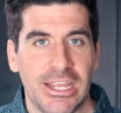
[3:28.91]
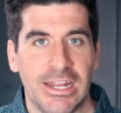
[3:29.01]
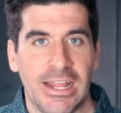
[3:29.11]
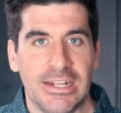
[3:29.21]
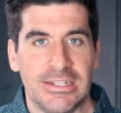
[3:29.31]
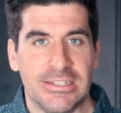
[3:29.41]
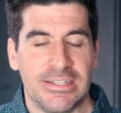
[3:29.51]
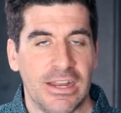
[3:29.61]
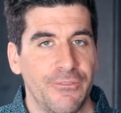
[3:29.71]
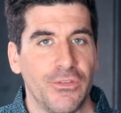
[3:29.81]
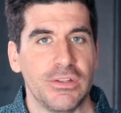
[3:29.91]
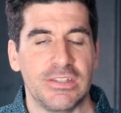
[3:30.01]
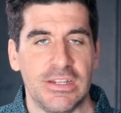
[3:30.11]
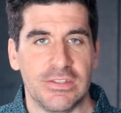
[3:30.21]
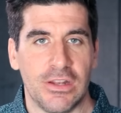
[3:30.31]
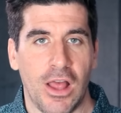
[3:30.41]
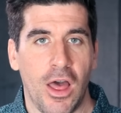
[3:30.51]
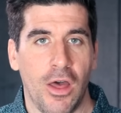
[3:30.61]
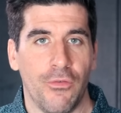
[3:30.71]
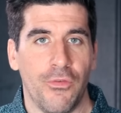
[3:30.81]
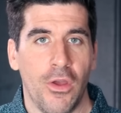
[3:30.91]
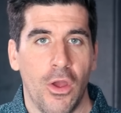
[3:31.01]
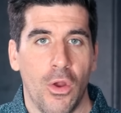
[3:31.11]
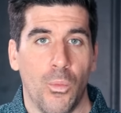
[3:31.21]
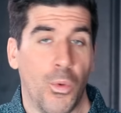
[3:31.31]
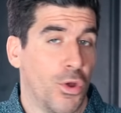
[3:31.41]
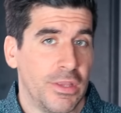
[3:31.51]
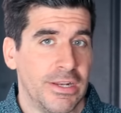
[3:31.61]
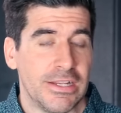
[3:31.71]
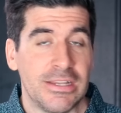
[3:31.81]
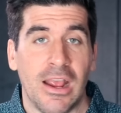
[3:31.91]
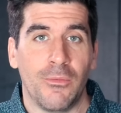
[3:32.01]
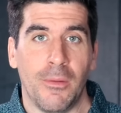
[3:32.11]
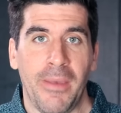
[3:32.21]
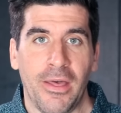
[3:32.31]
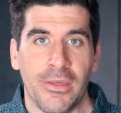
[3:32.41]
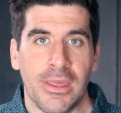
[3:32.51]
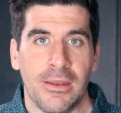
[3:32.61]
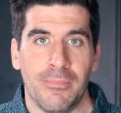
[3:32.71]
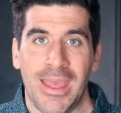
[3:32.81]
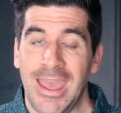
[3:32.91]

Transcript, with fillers: in a sinful season of worldliness and rebellion,